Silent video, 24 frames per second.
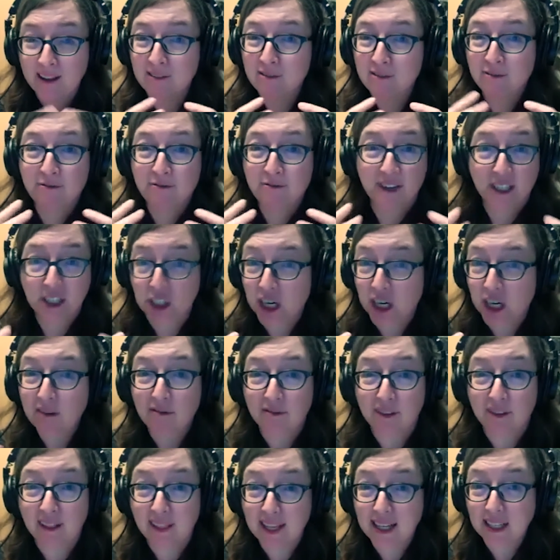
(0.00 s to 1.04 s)
fishing
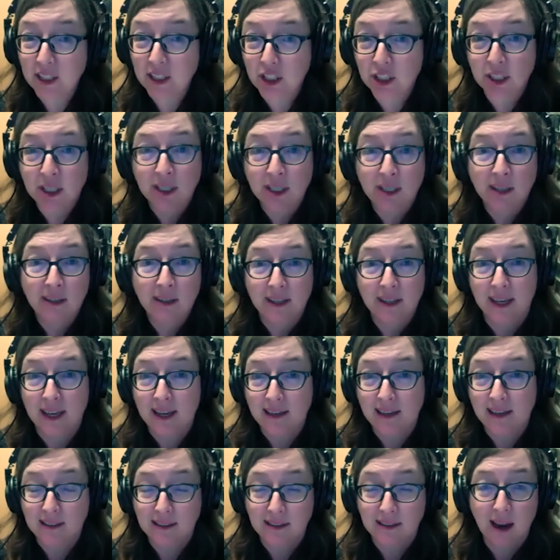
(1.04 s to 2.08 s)
village
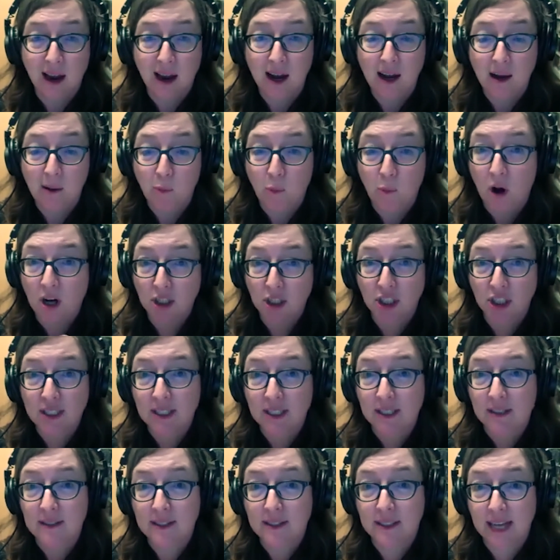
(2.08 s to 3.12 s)
in
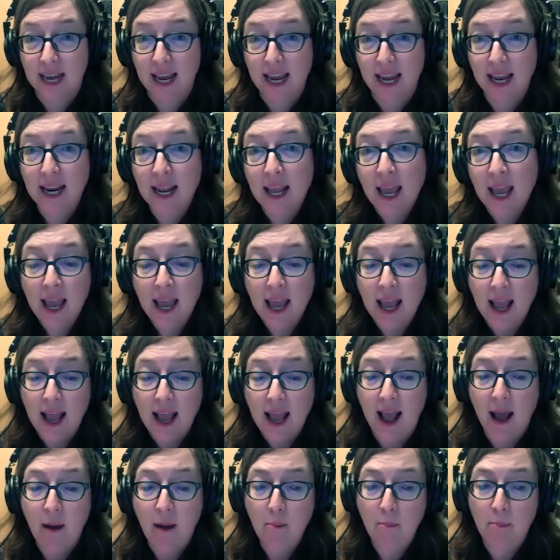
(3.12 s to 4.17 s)
Washington State,
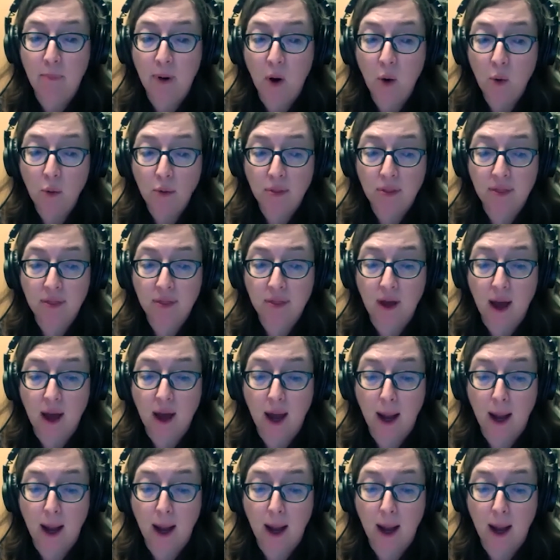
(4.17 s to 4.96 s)
and both